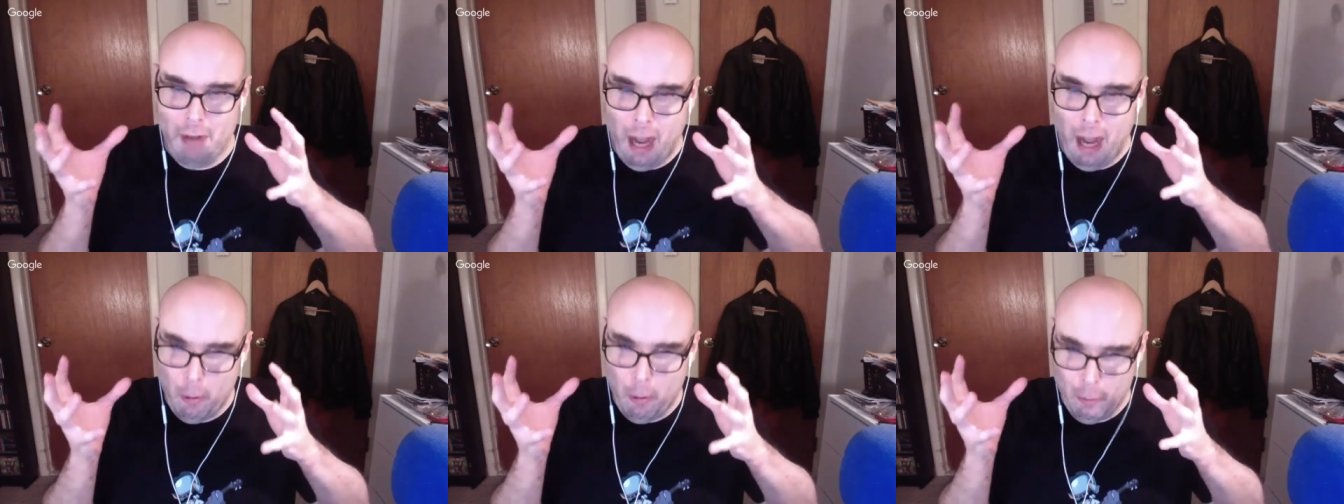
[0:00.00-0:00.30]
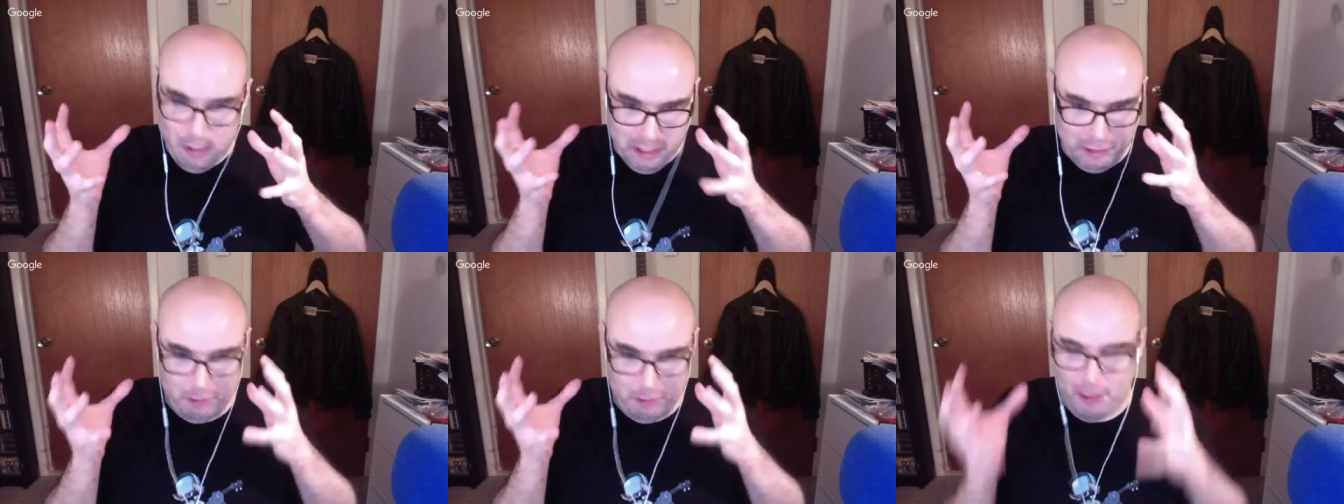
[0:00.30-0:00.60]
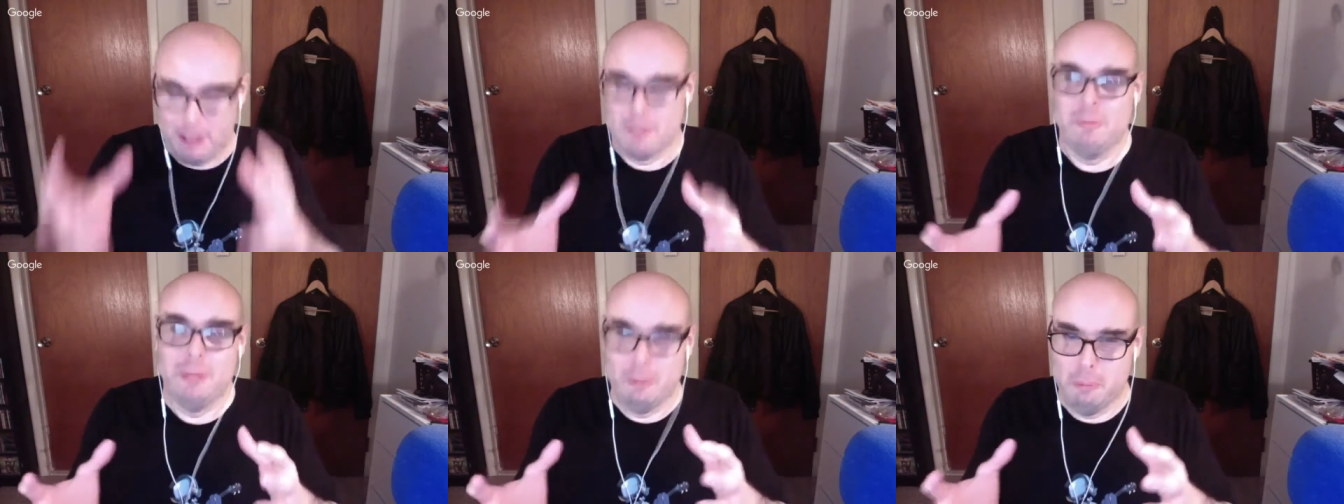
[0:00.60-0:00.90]

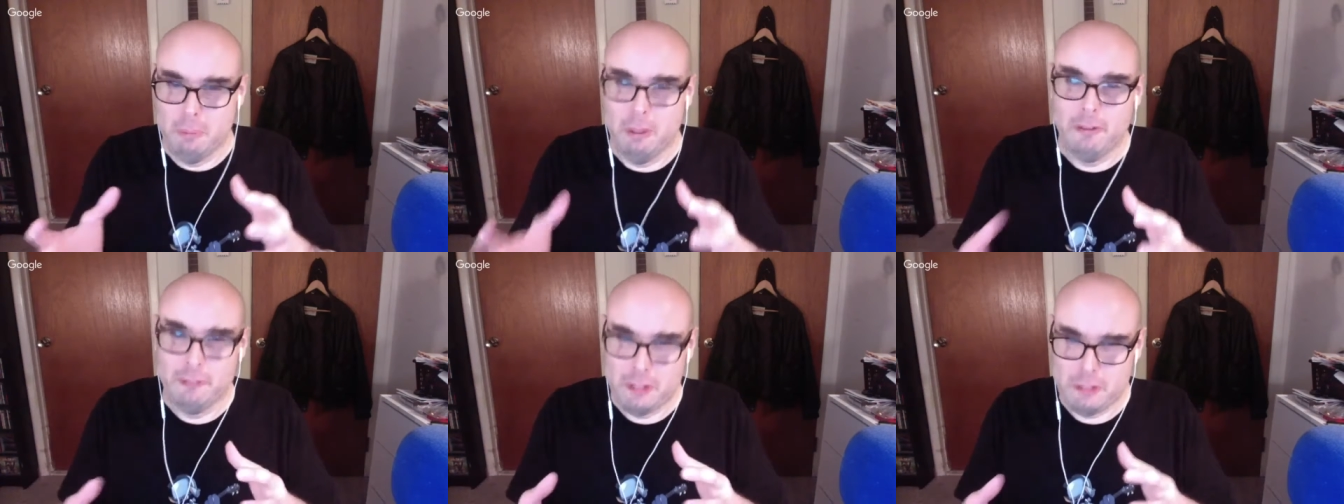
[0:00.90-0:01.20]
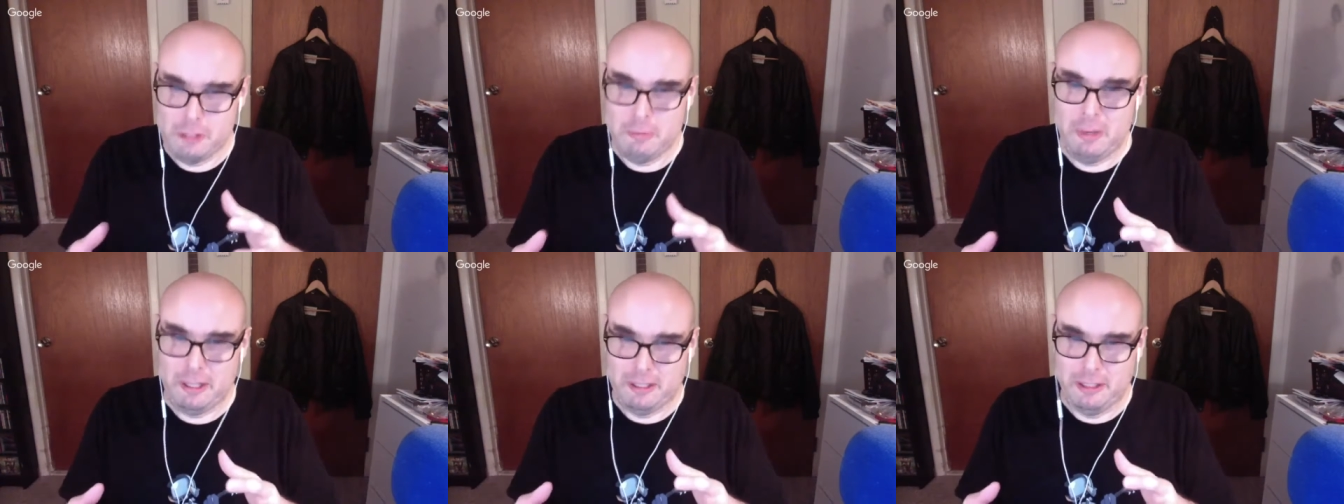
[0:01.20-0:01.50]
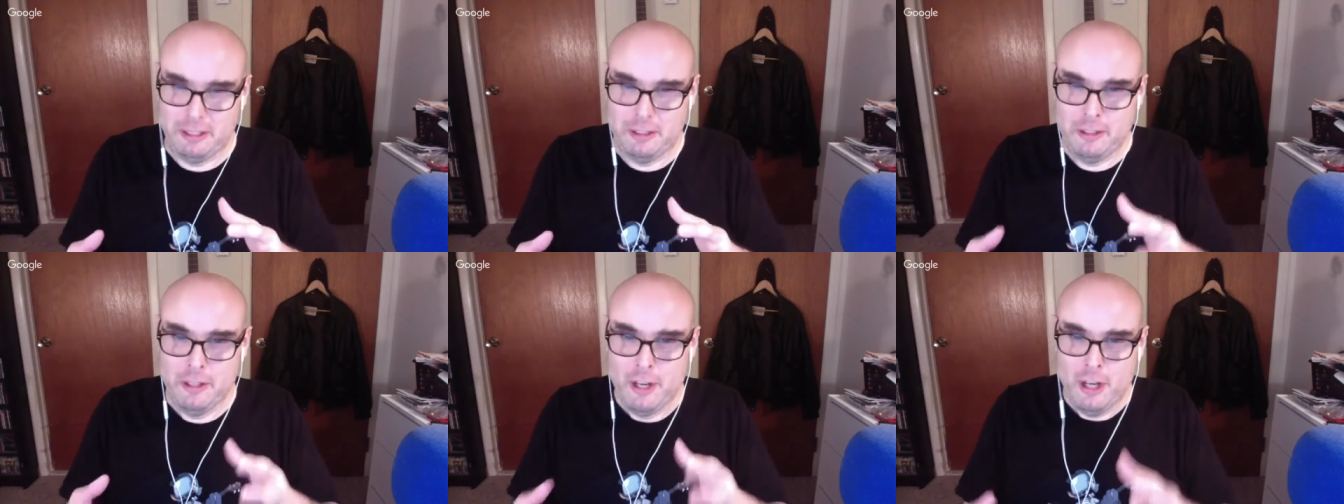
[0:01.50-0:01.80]
incredibly
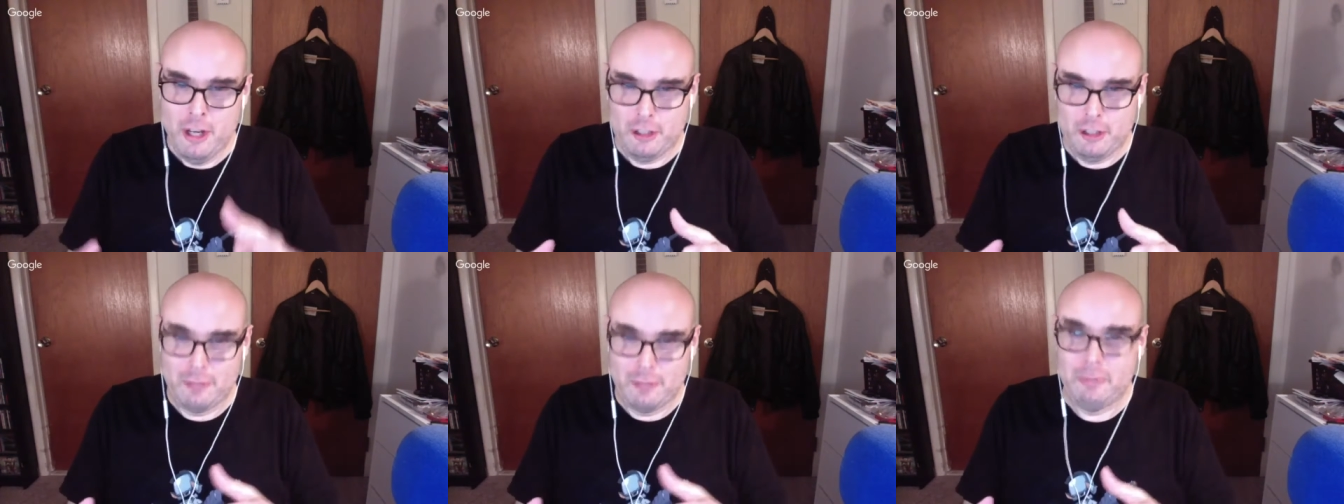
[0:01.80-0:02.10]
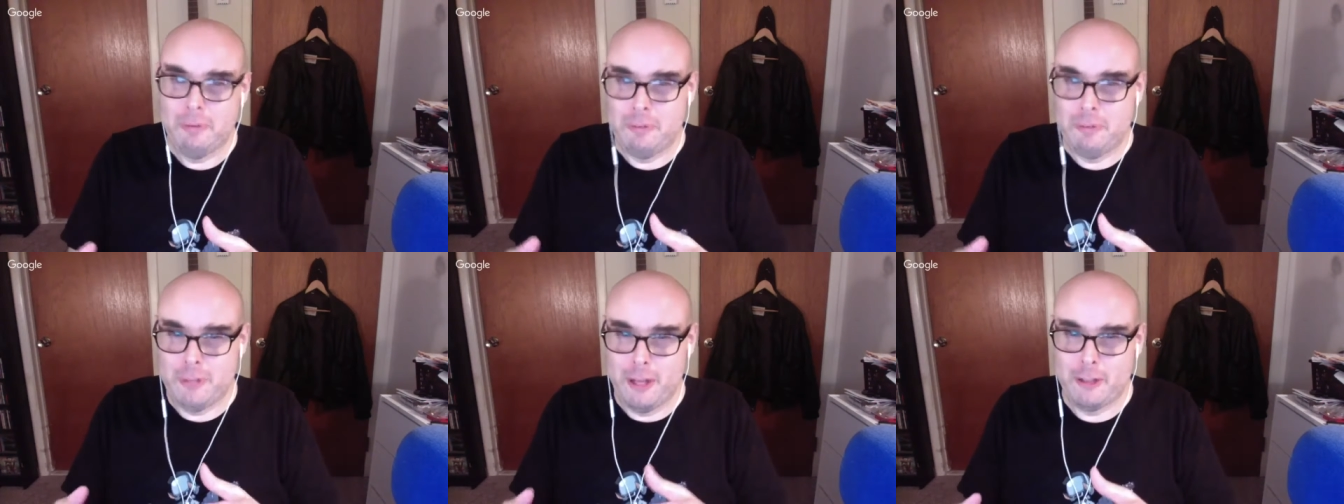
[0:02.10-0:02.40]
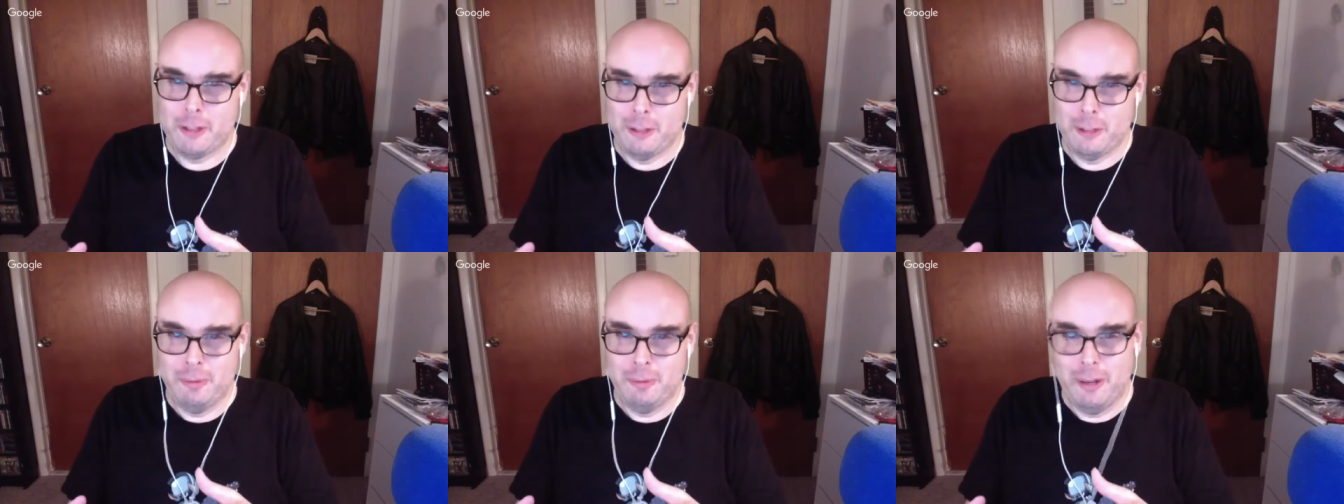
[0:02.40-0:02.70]
well-respected group of
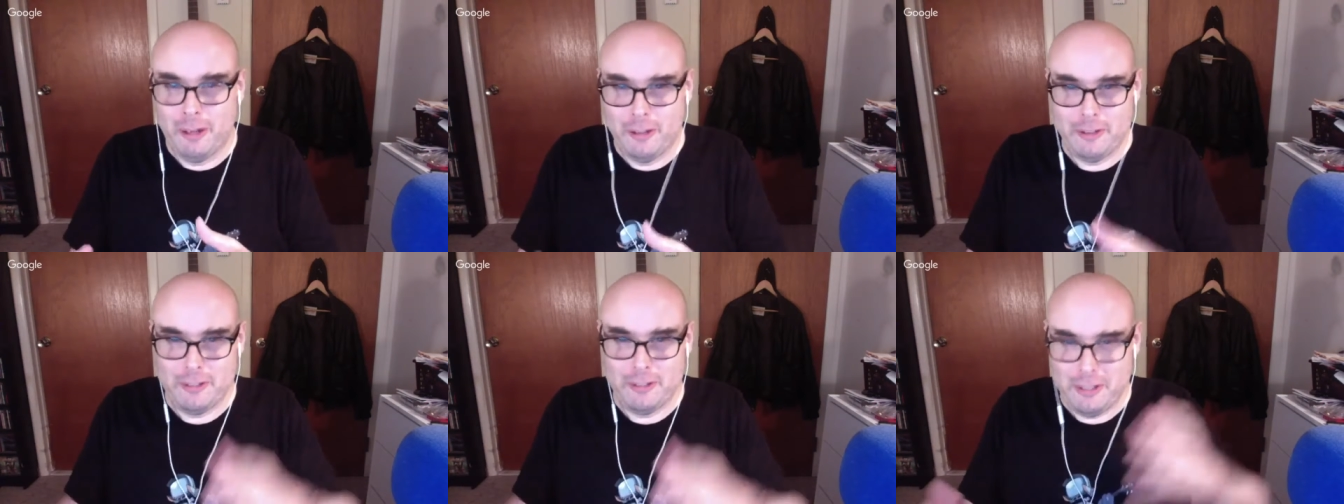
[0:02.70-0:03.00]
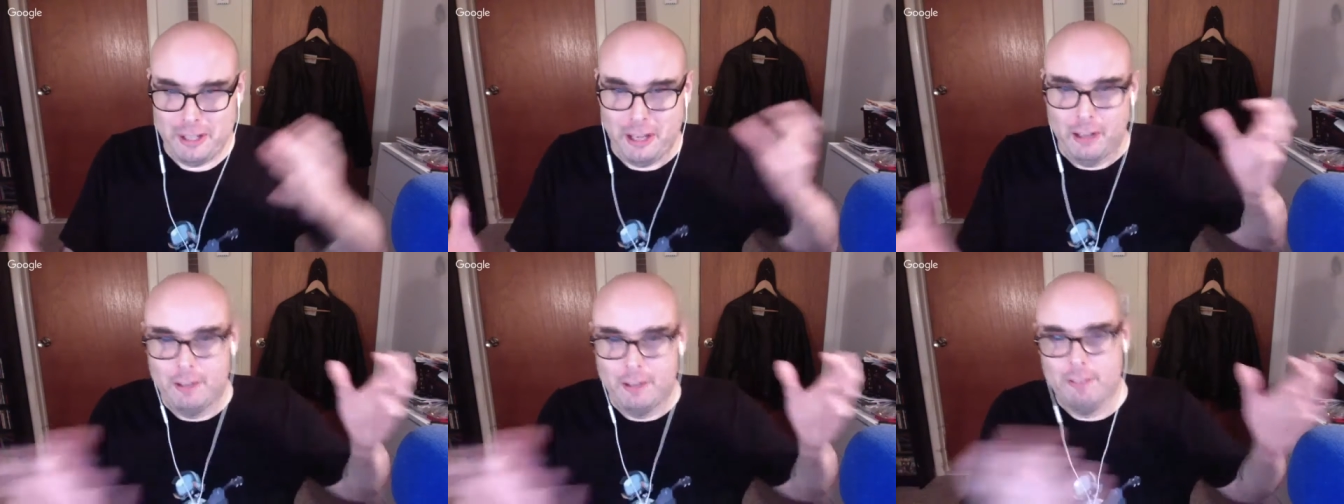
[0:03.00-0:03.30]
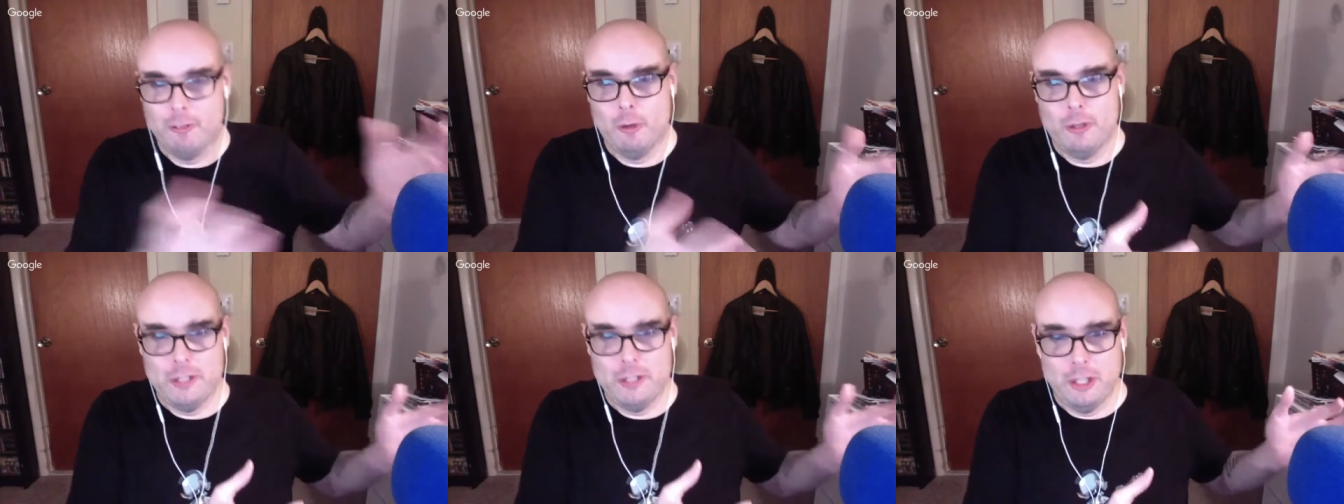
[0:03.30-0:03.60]
session players in
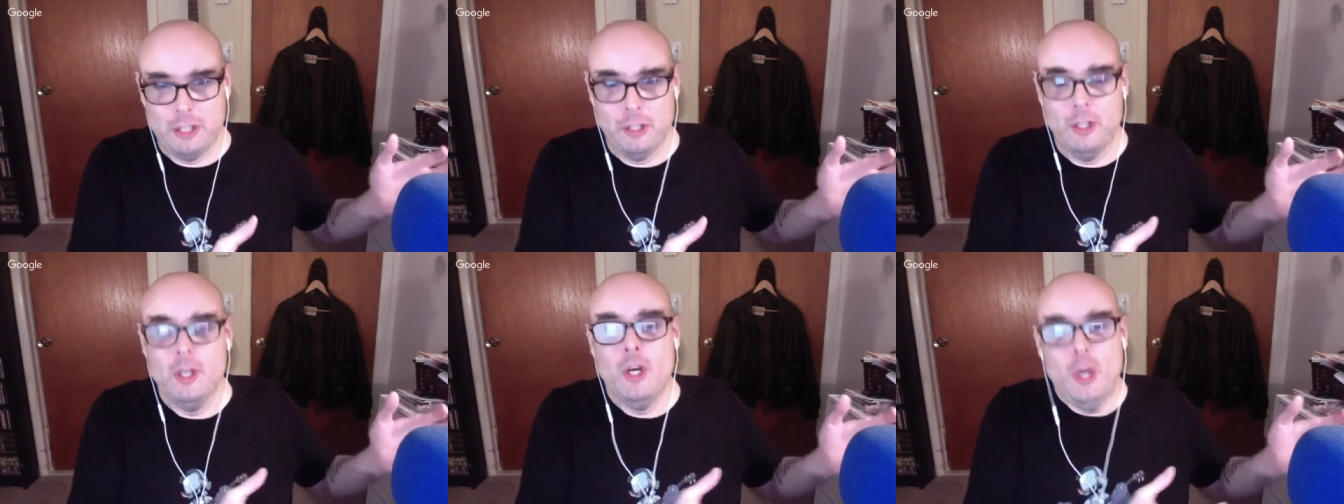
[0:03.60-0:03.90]
California